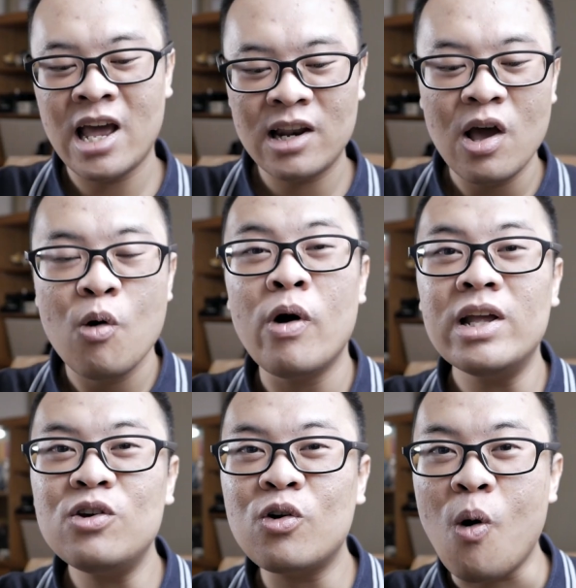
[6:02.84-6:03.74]
And
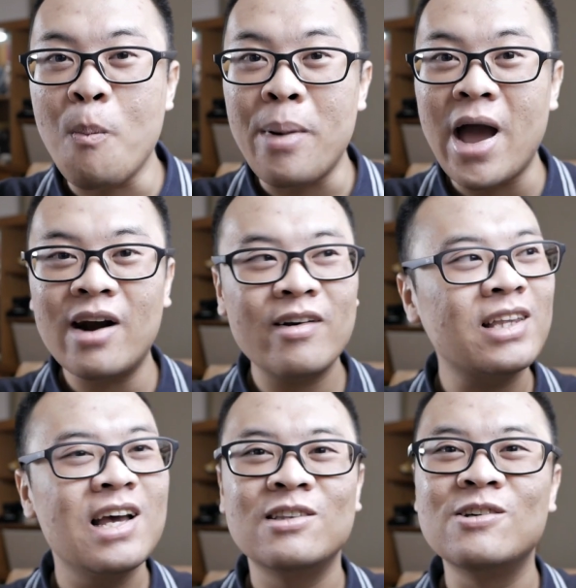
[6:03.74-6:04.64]
when you compare
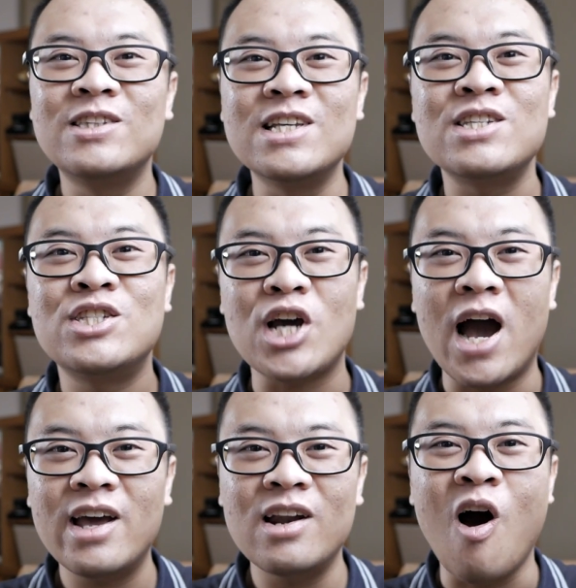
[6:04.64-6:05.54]
it to this
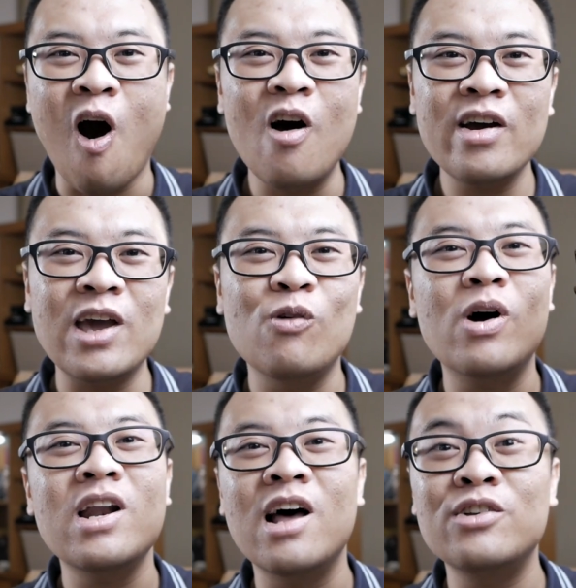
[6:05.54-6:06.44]
giant honking
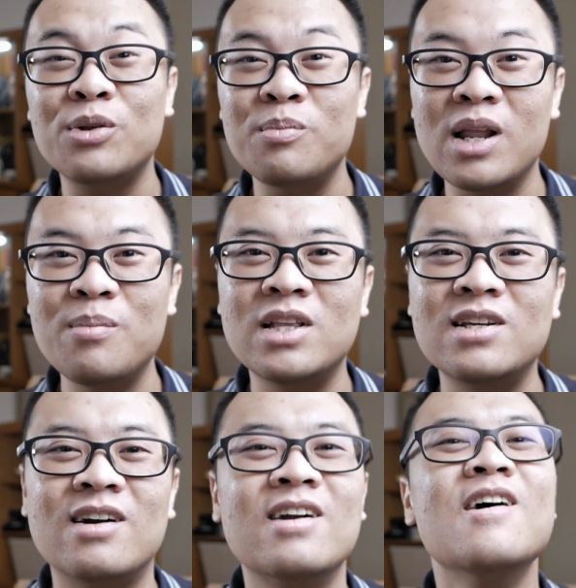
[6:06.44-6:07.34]

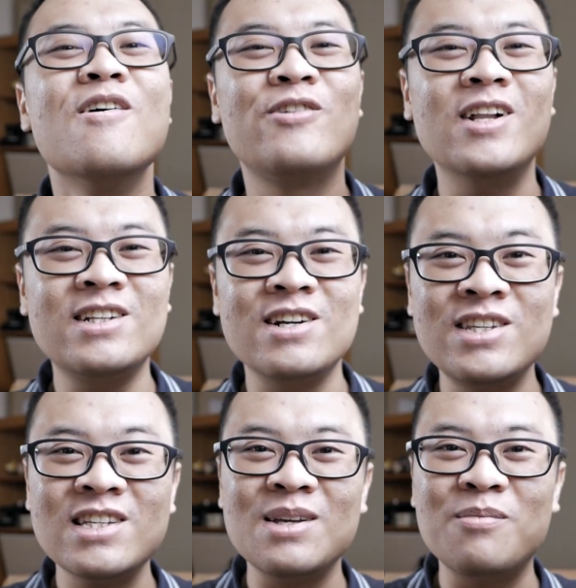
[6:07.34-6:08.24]
100mm filter
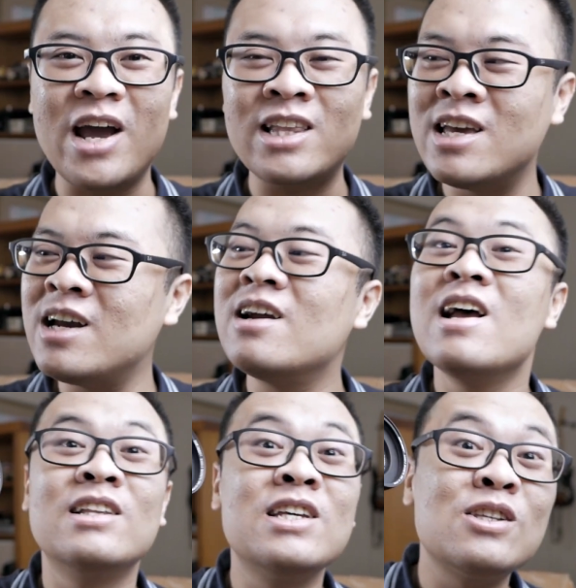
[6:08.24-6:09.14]
system right here,
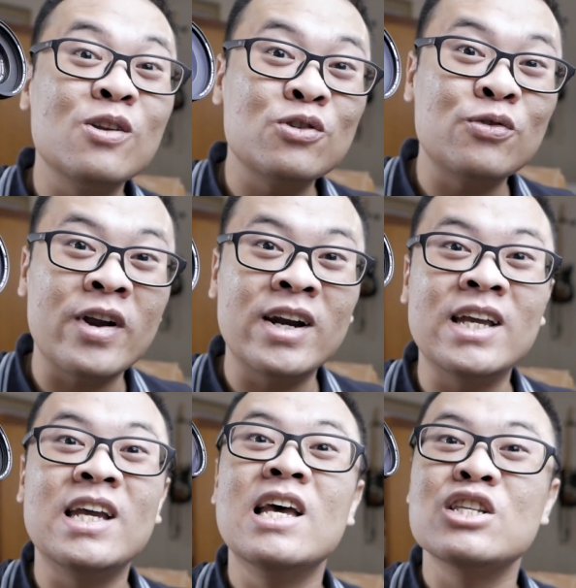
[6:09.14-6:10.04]
this looks
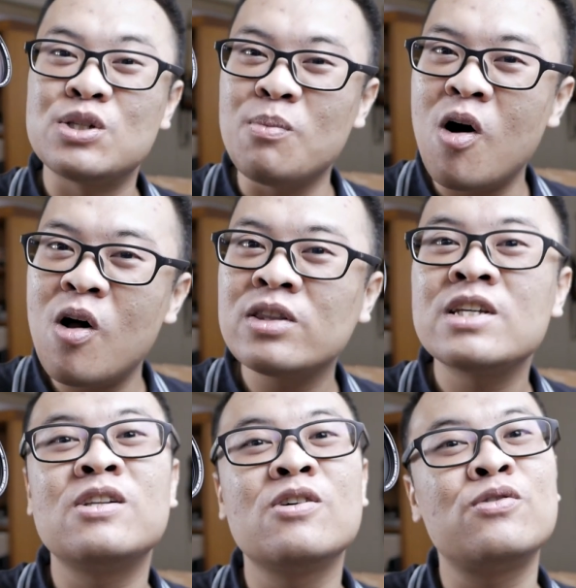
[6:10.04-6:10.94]
very small,
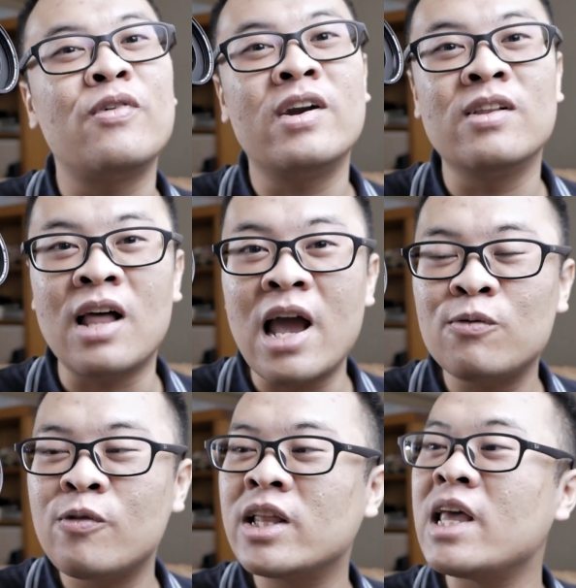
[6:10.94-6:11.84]
this looks very
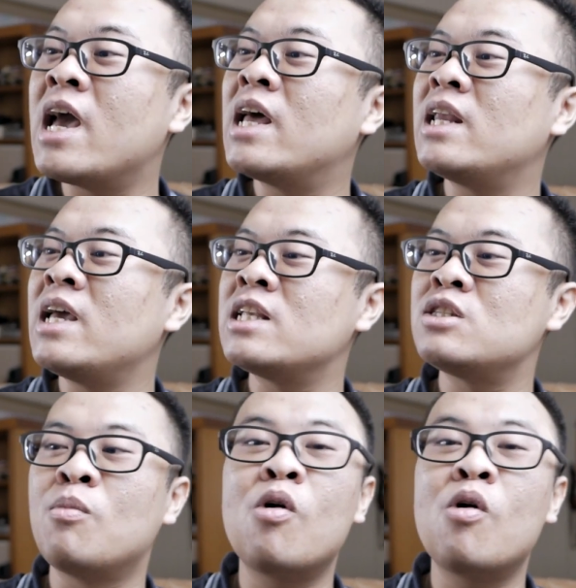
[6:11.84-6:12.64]
lightweight, and it's